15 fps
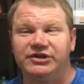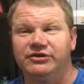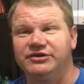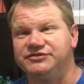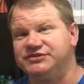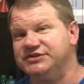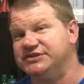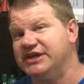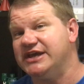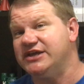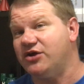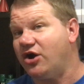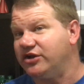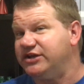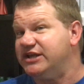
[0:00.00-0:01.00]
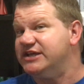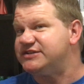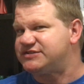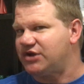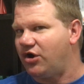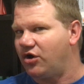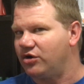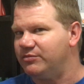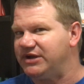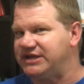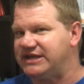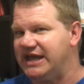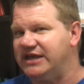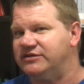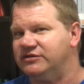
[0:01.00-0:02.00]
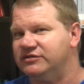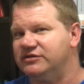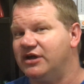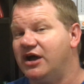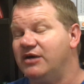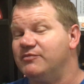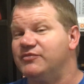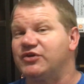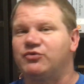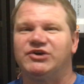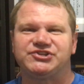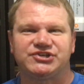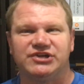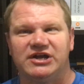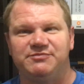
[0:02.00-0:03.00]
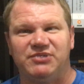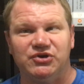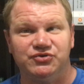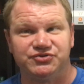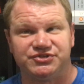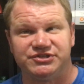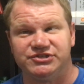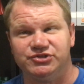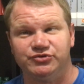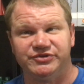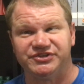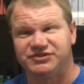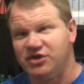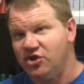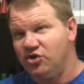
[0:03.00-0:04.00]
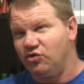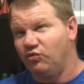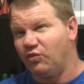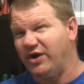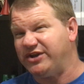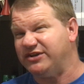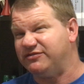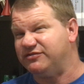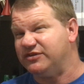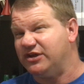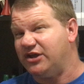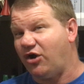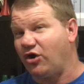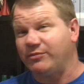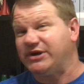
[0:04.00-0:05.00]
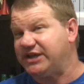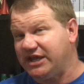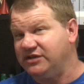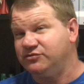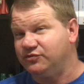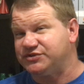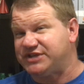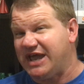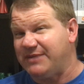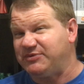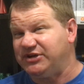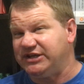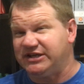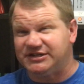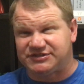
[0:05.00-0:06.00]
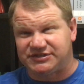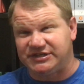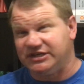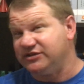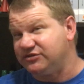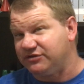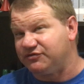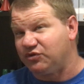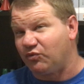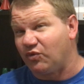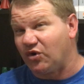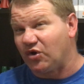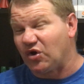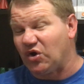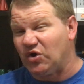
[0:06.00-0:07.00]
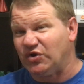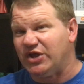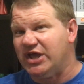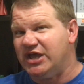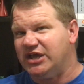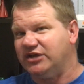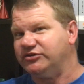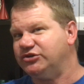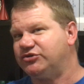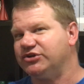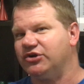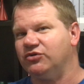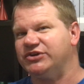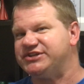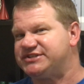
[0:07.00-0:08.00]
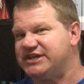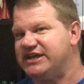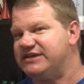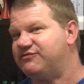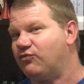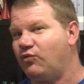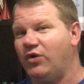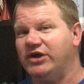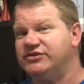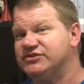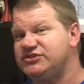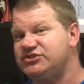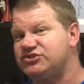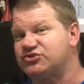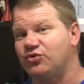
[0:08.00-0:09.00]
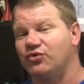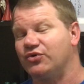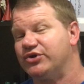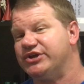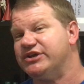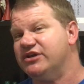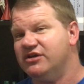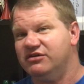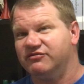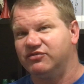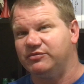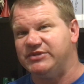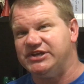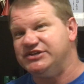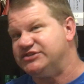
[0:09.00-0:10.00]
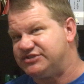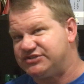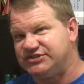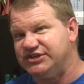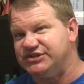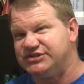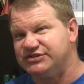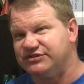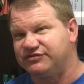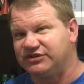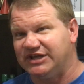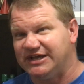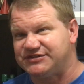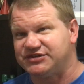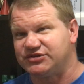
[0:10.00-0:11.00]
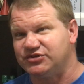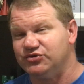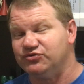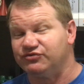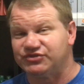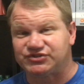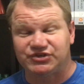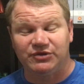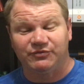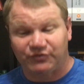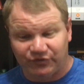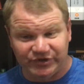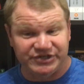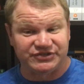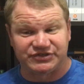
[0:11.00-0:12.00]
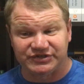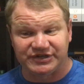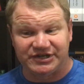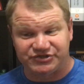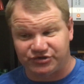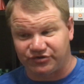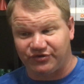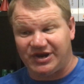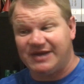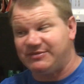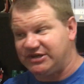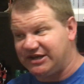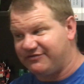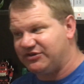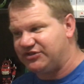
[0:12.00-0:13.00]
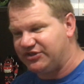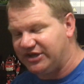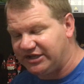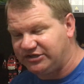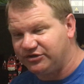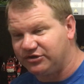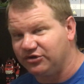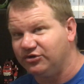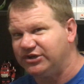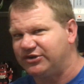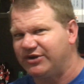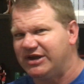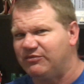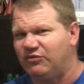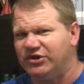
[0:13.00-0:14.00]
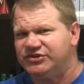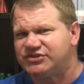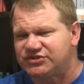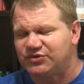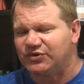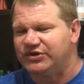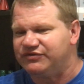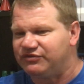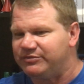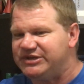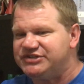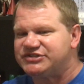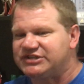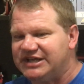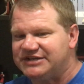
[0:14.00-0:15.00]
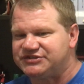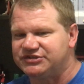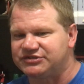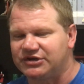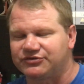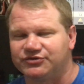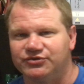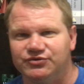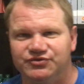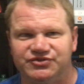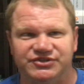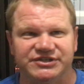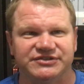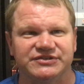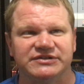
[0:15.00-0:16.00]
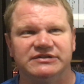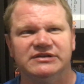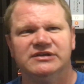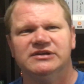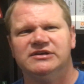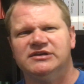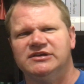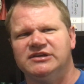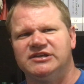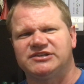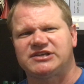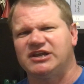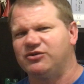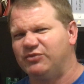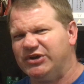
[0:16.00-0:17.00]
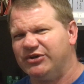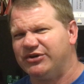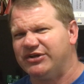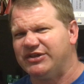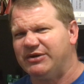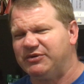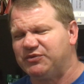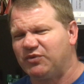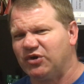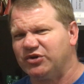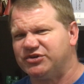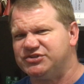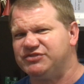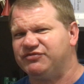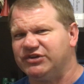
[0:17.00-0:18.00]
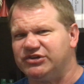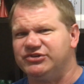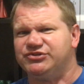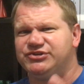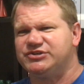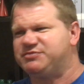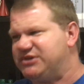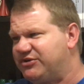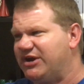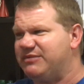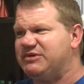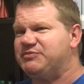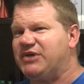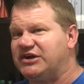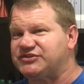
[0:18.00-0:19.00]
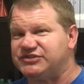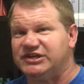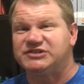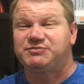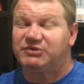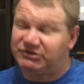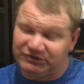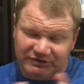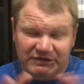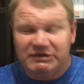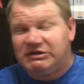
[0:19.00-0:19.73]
here, and today on It's Armageddon, uh, the question I pose to you is, what if Armageddon was happening, it's the end of the world, and you could only save one story from each season of Classic Who? For some reason, as you're grabbing everything, you can only grab one story from each Classic Doctor Who season. It's kind of weird how that would work, because you figured you'd just be grabbing box sets, but